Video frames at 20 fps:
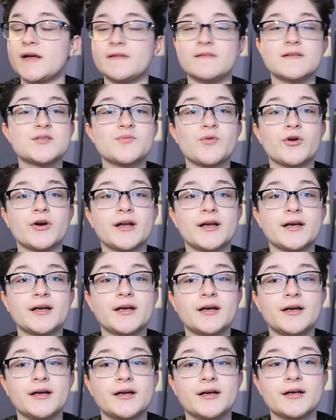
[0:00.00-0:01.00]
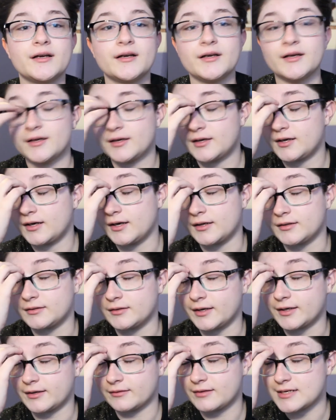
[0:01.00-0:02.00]
And this morning
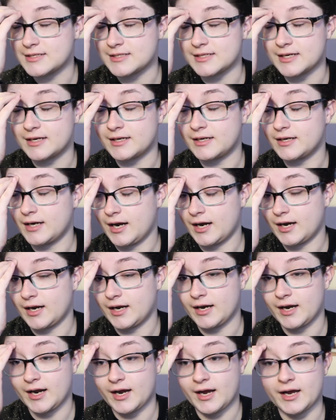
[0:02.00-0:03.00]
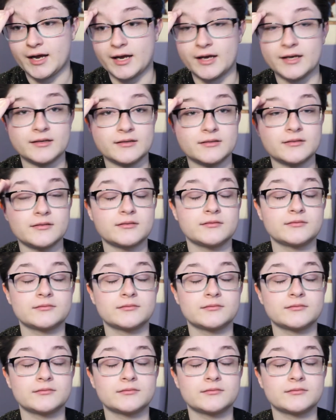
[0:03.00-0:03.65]
and last night, I had